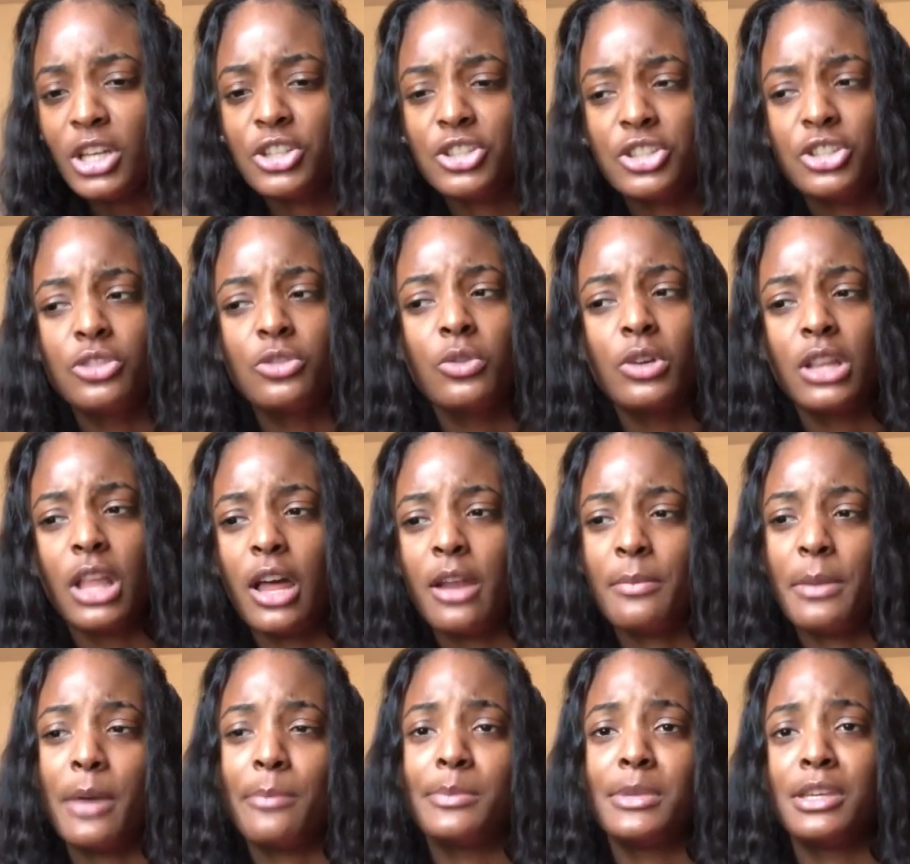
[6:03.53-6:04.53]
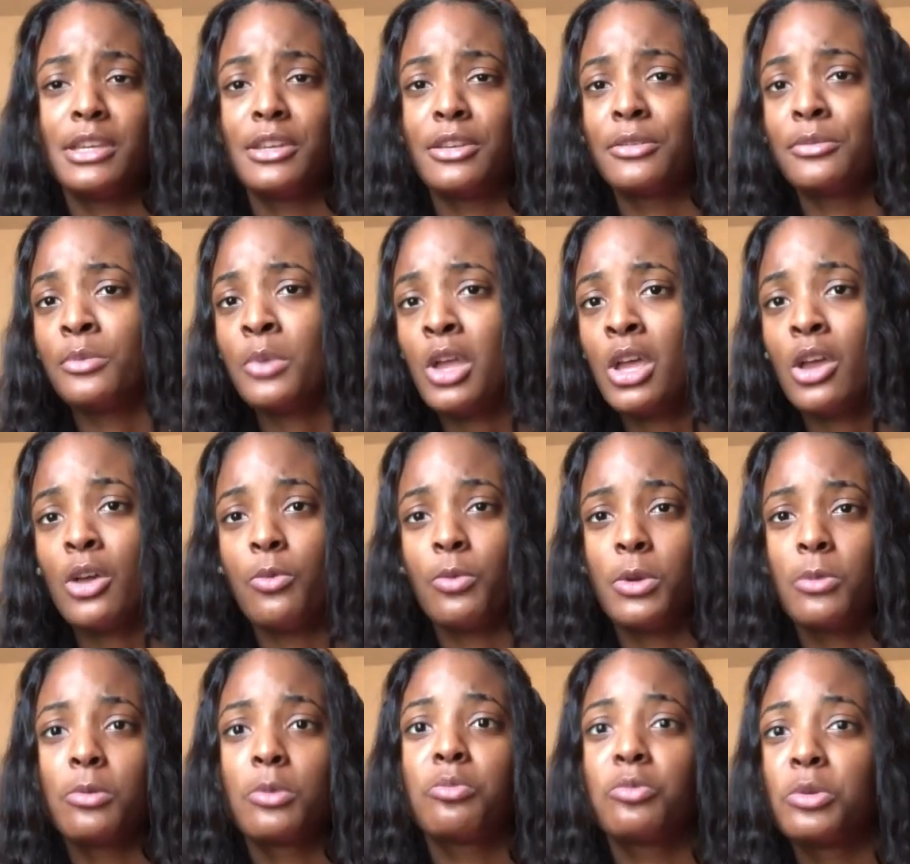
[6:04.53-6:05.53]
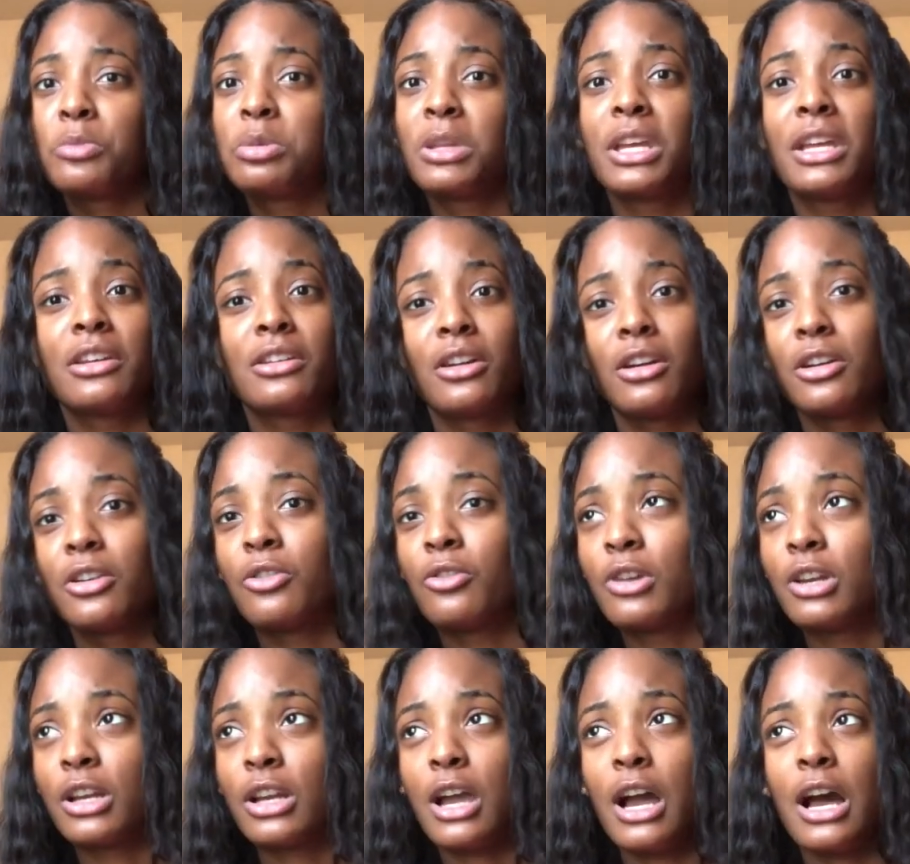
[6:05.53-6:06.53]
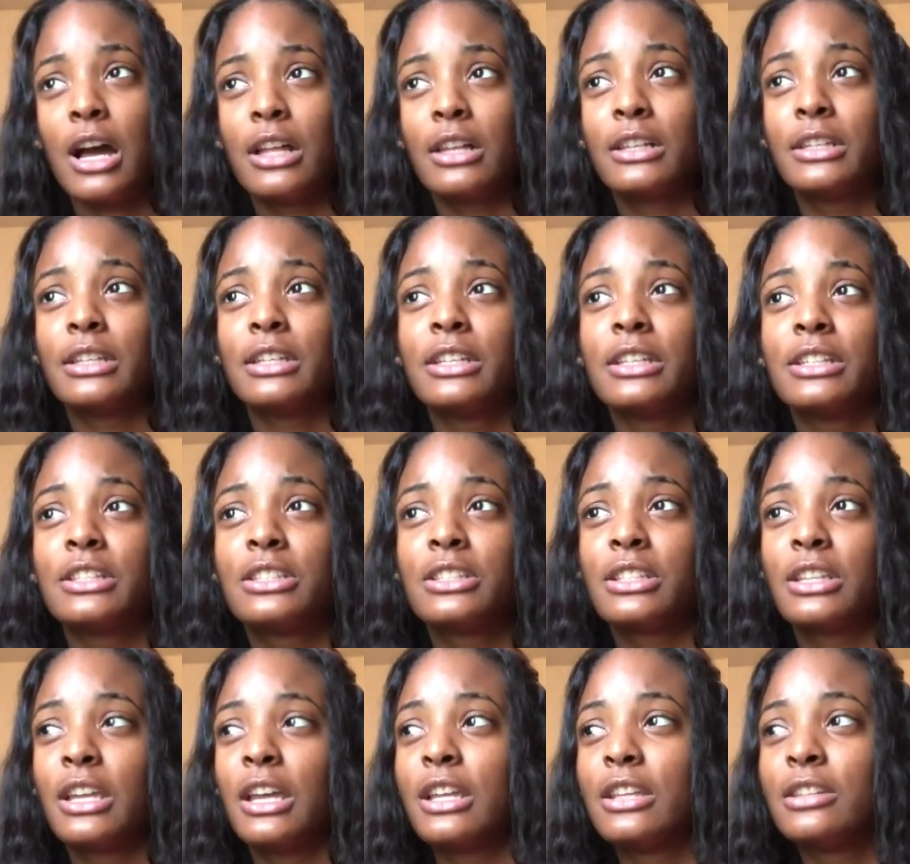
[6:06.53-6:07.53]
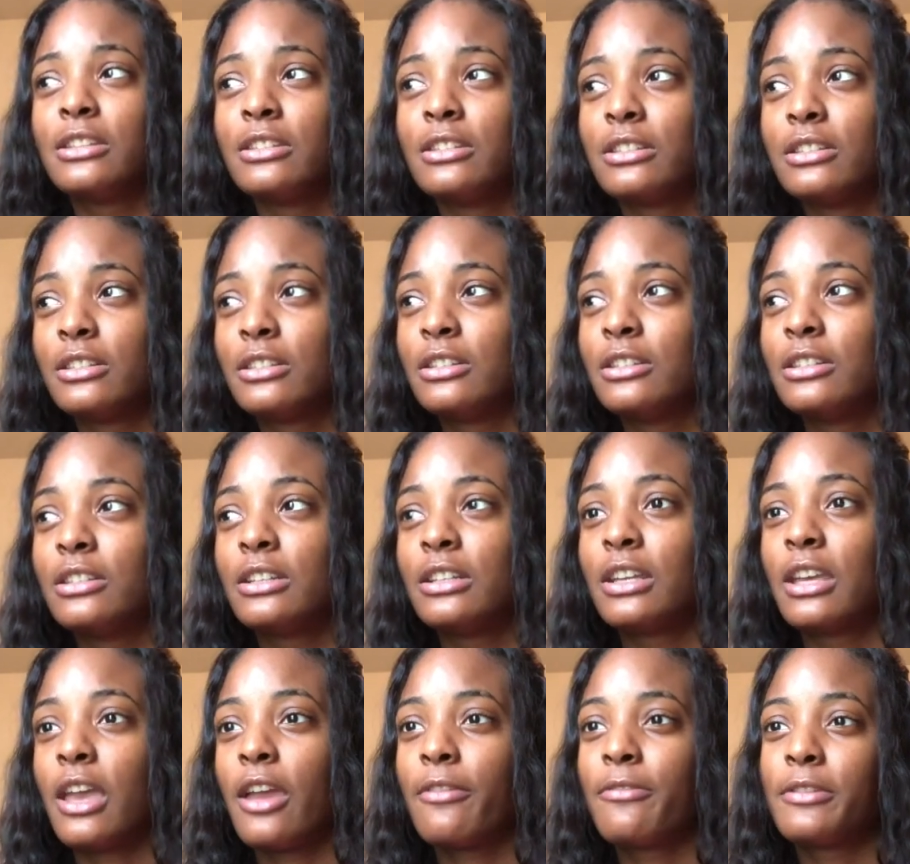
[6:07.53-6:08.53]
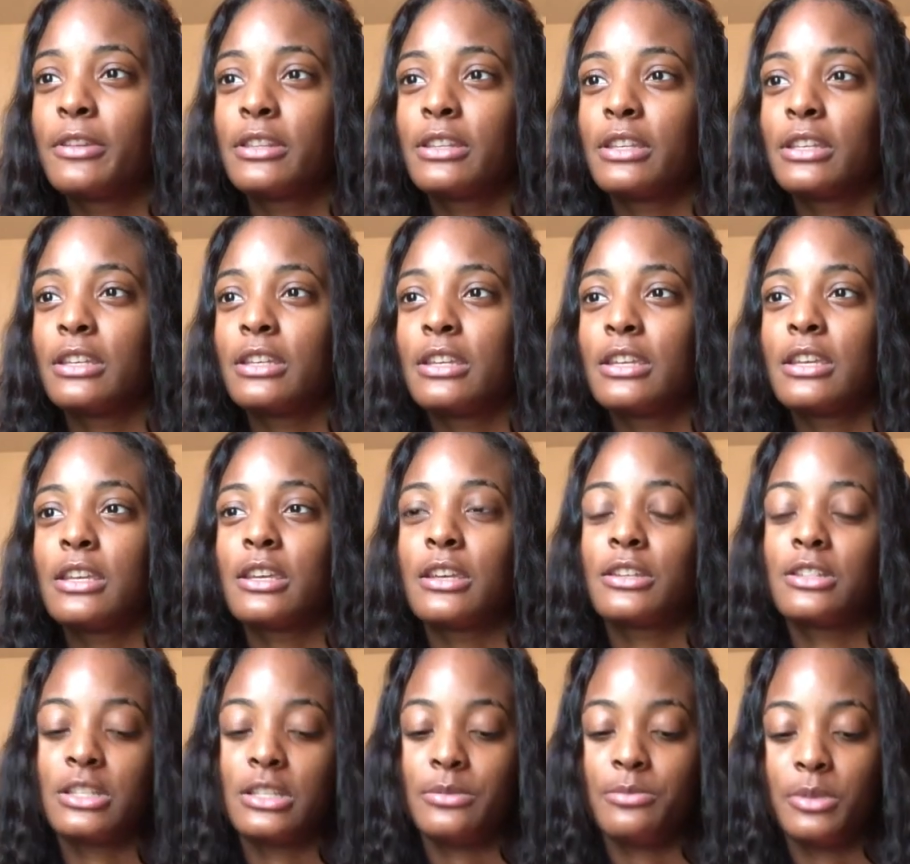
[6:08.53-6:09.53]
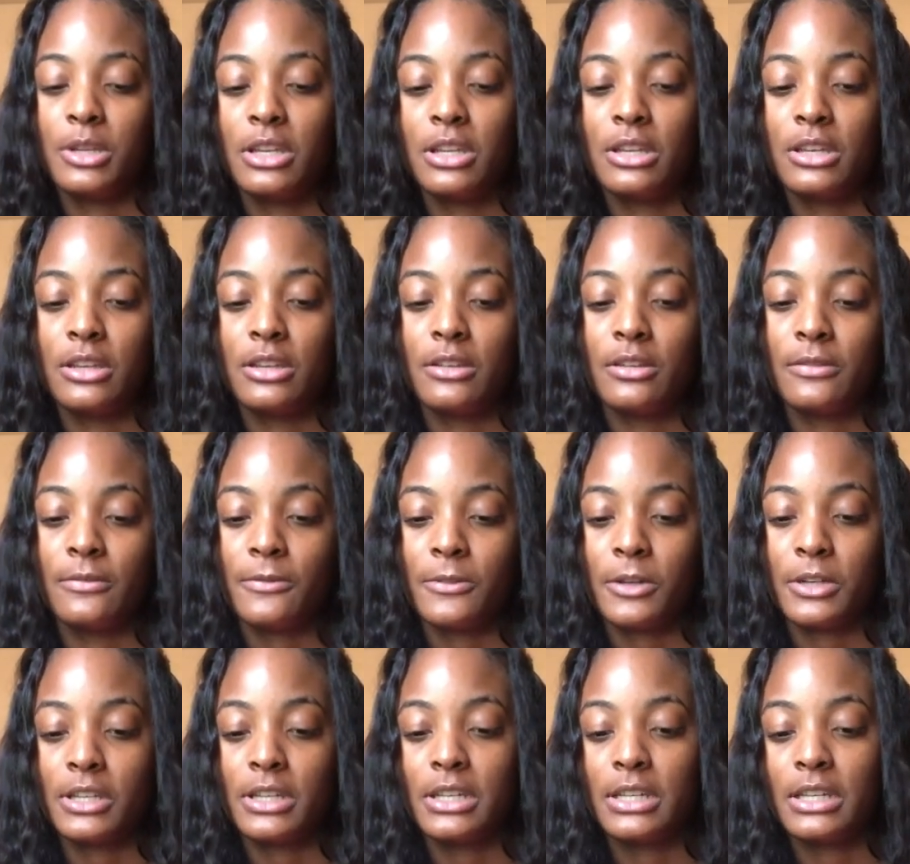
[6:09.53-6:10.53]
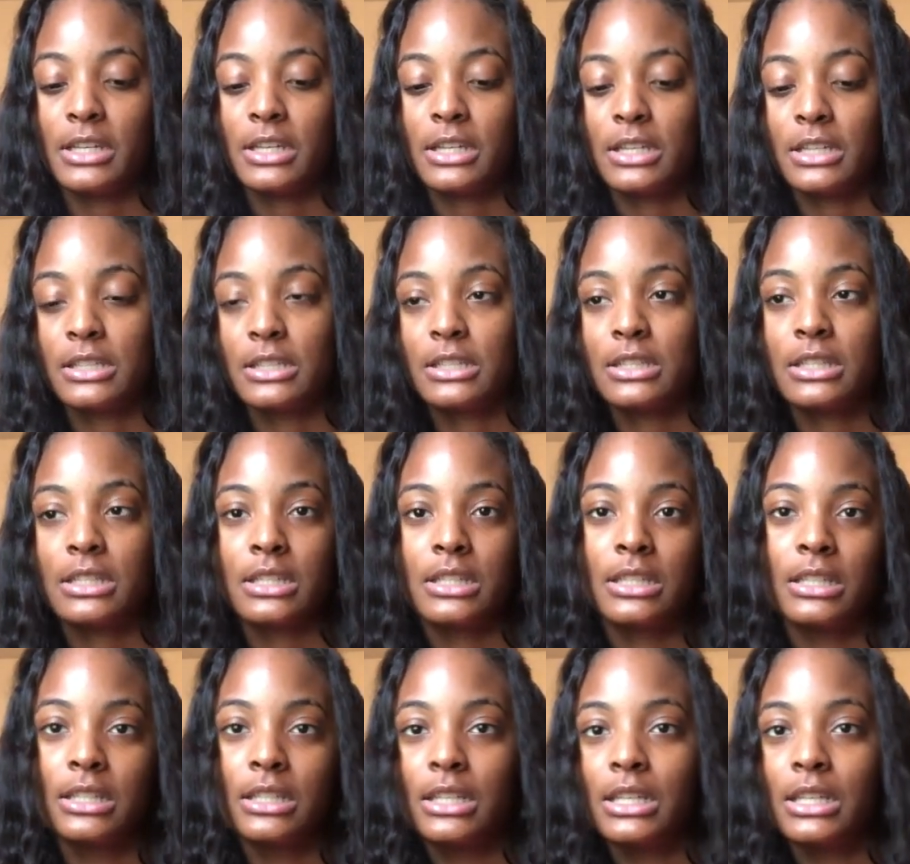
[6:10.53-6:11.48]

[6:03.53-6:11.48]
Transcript: she knew a lot about me. We planned on going to college together and everything and just being friends